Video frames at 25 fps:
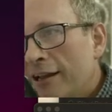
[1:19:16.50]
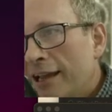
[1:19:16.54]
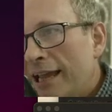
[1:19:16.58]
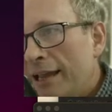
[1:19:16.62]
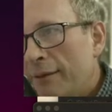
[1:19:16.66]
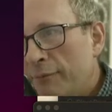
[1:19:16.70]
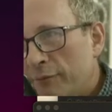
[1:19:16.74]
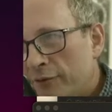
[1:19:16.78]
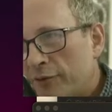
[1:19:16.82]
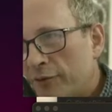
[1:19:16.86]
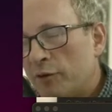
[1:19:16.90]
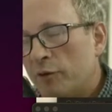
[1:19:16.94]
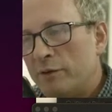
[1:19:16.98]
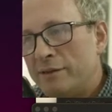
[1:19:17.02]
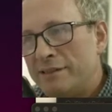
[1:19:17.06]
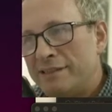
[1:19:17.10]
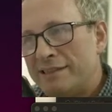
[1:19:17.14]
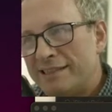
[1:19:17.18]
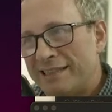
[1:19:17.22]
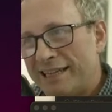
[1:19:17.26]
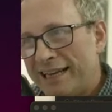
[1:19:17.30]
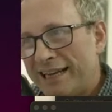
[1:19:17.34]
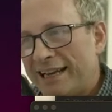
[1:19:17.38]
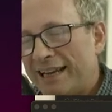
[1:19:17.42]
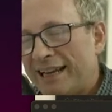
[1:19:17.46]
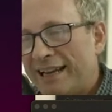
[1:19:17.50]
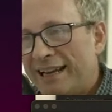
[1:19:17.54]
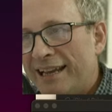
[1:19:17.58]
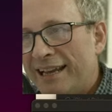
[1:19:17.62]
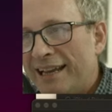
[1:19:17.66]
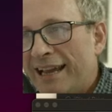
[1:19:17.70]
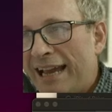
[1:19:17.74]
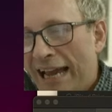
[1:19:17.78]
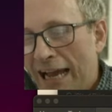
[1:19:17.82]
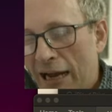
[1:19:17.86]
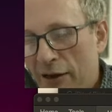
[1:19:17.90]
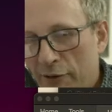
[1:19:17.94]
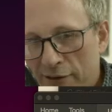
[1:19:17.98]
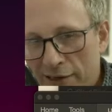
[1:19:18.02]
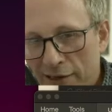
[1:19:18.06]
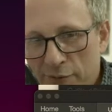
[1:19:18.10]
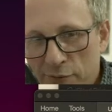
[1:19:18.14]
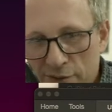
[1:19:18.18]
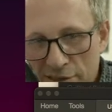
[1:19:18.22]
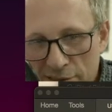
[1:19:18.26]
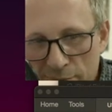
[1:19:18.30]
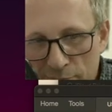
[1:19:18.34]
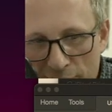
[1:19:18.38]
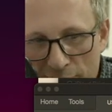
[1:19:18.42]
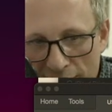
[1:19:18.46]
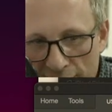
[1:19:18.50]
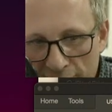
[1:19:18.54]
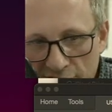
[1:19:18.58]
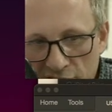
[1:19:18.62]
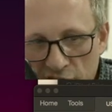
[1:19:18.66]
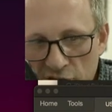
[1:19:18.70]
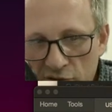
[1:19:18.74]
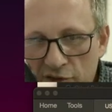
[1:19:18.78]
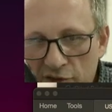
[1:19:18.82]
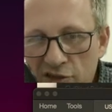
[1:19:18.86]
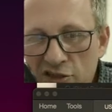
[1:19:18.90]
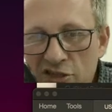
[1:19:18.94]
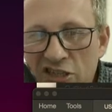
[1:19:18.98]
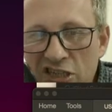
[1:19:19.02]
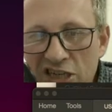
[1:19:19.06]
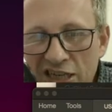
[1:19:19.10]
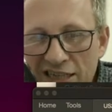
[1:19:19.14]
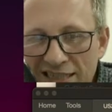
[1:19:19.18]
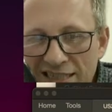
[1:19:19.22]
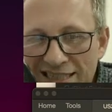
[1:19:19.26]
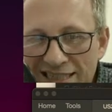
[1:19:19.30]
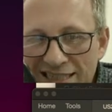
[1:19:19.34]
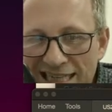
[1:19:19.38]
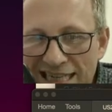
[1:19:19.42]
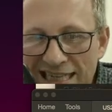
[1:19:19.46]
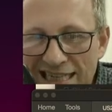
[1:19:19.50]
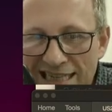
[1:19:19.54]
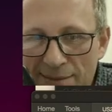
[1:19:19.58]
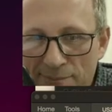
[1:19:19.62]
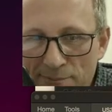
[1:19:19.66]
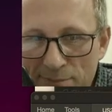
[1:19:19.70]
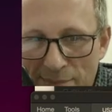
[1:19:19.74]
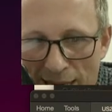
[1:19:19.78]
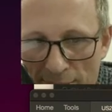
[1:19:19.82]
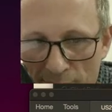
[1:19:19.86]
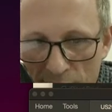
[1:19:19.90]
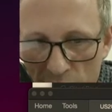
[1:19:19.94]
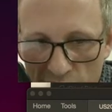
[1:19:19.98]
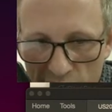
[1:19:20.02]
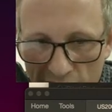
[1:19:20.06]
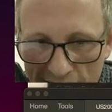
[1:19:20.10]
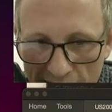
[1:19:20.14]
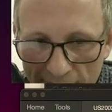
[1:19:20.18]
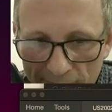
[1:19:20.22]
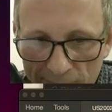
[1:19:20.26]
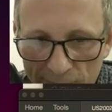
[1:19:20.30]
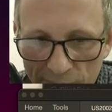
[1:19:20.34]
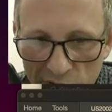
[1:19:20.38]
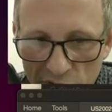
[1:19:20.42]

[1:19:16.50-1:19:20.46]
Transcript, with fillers: influencing how it was built. You can just see the memory.